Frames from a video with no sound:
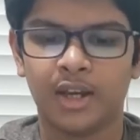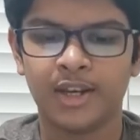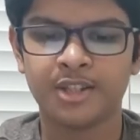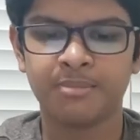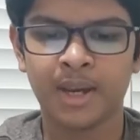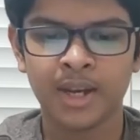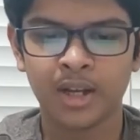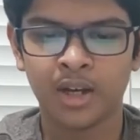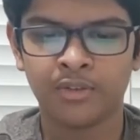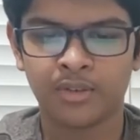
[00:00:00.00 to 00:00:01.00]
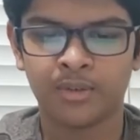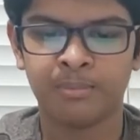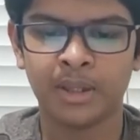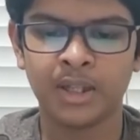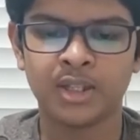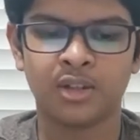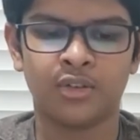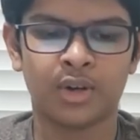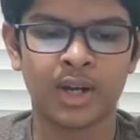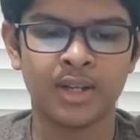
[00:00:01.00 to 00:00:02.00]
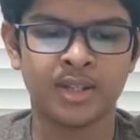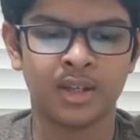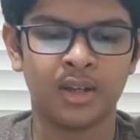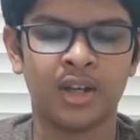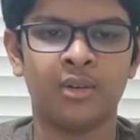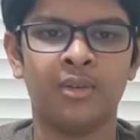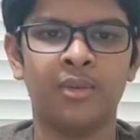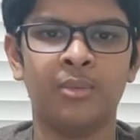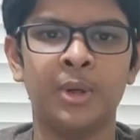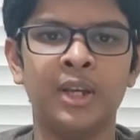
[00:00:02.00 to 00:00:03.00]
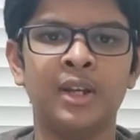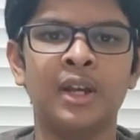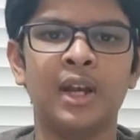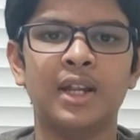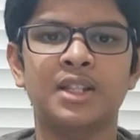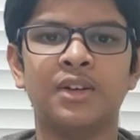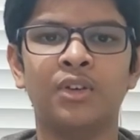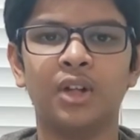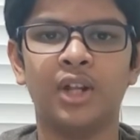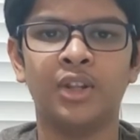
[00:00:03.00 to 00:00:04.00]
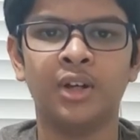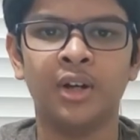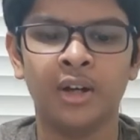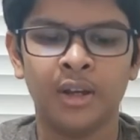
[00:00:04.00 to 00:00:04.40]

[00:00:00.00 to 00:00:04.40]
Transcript: It is made of millets, rice, and wheat, and several other